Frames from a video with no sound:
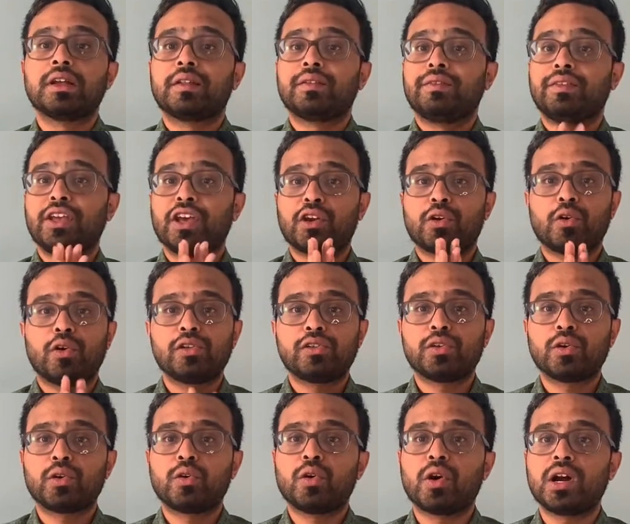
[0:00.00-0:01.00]
They are
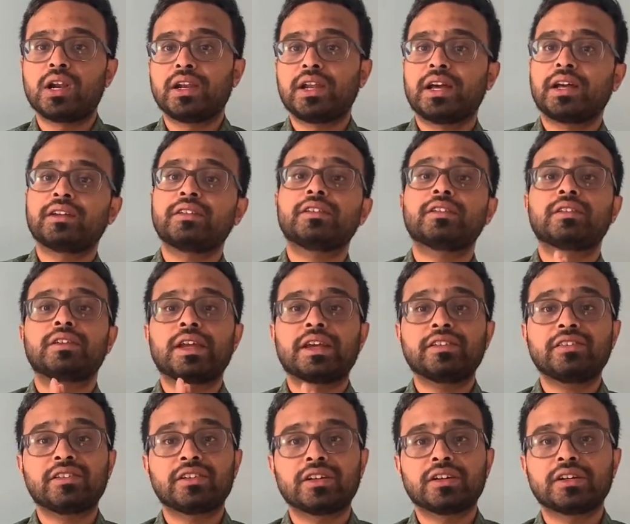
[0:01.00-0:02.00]
also called as
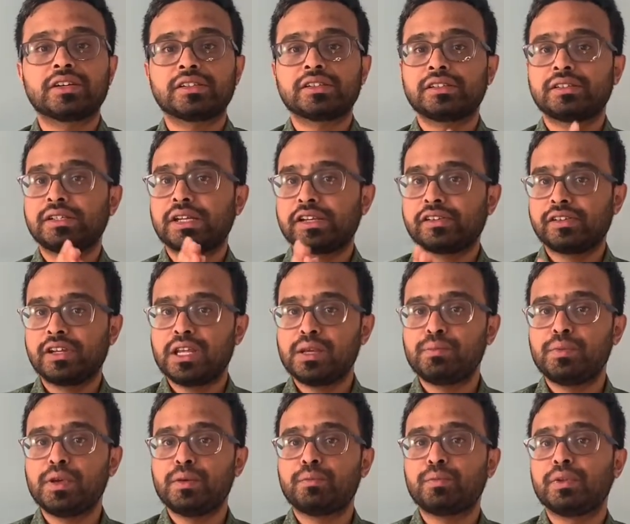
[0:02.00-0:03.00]
testers, testing
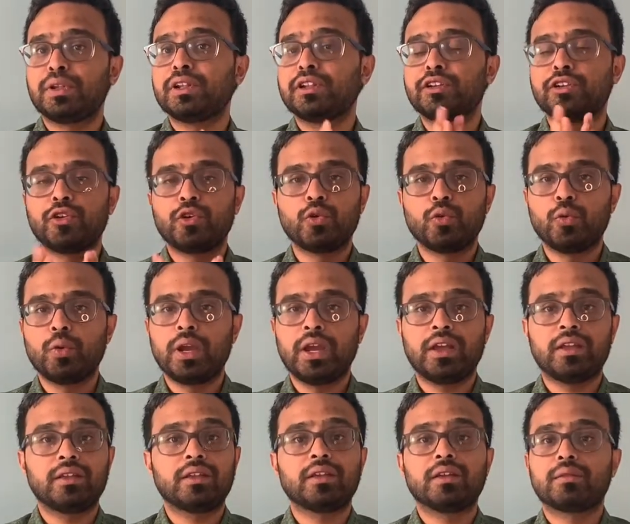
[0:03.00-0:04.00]
people,
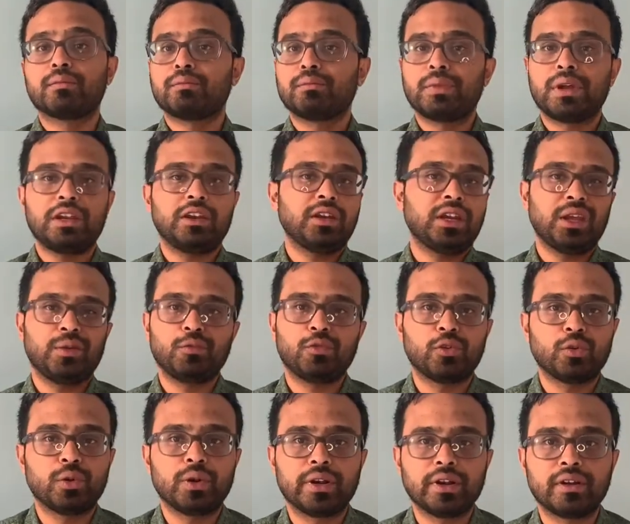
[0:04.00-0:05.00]
QA, many names
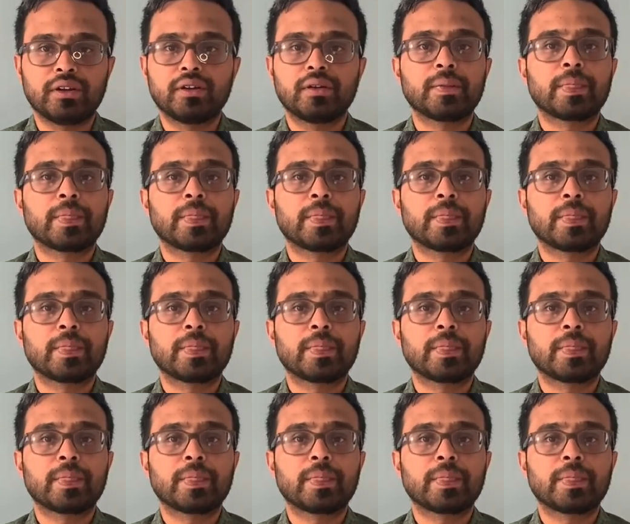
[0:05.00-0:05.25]
to it.